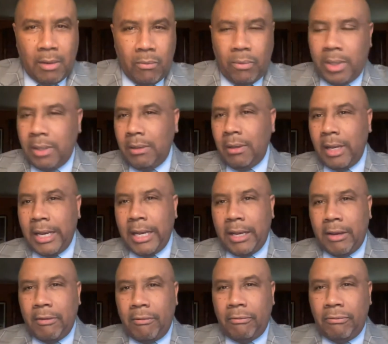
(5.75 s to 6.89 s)
We
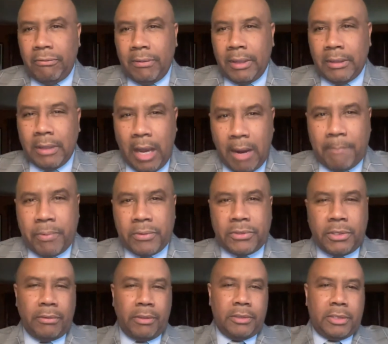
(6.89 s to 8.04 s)
have an
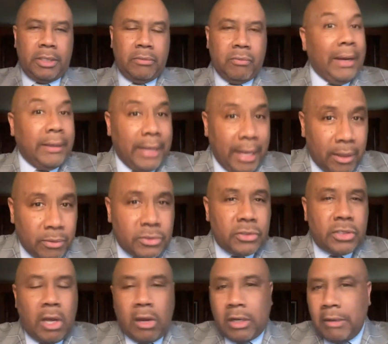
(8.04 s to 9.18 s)
opportunity right now to
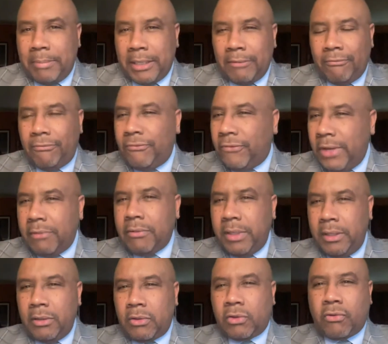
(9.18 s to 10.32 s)
talk about a
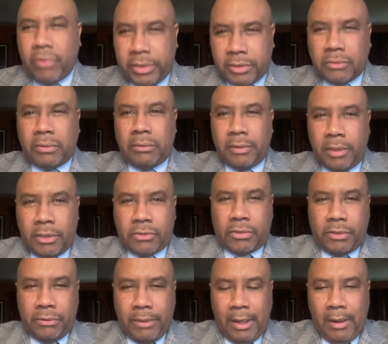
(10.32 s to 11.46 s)
very critical
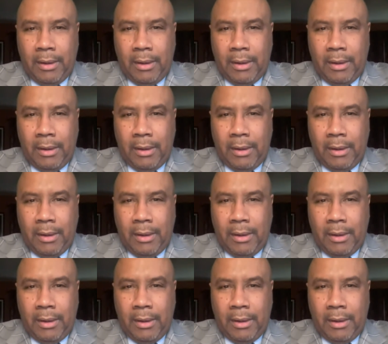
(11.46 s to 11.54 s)
issue